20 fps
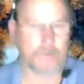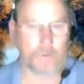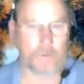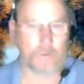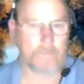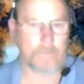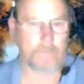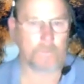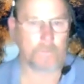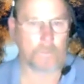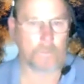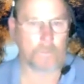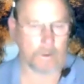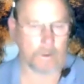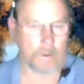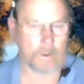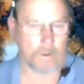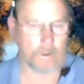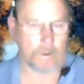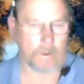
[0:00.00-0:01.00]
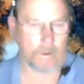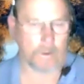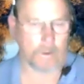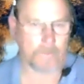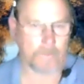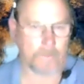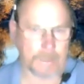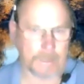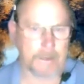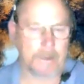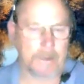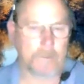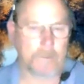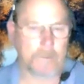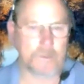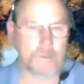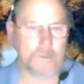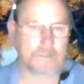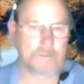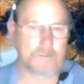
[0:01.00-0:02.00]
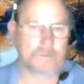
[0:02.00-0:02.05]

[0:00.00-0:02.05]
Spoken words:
just indoor water for drinking,